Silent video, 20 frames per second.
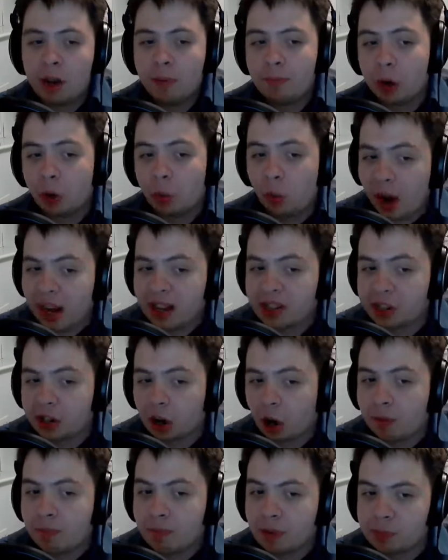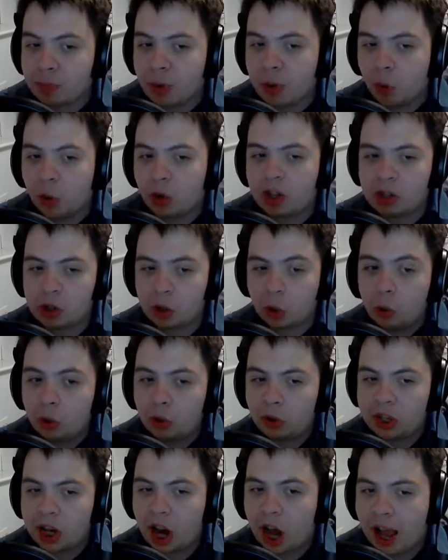but a waistcoat must be worn at
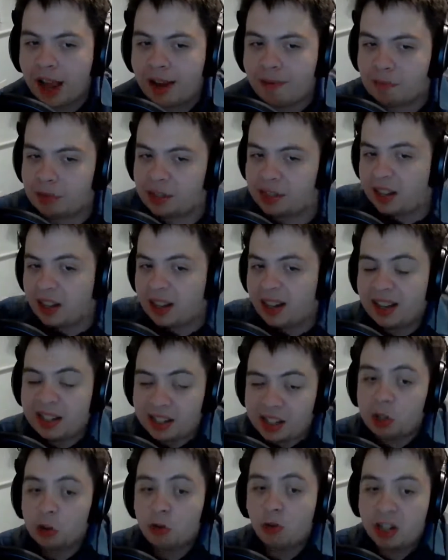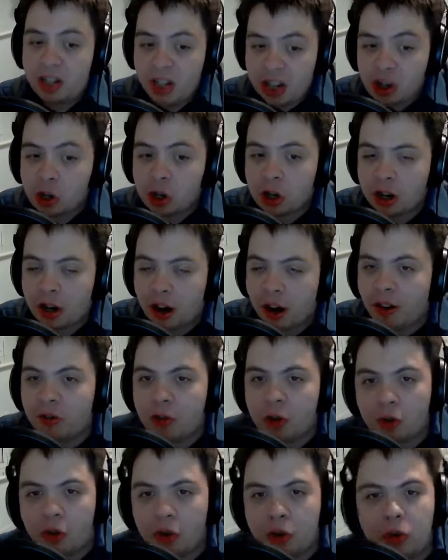all times. It is tradition
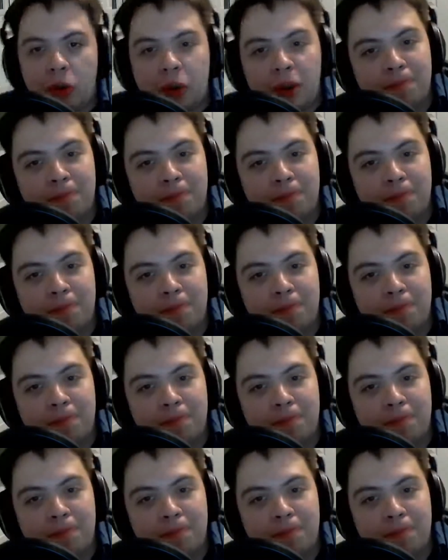after all.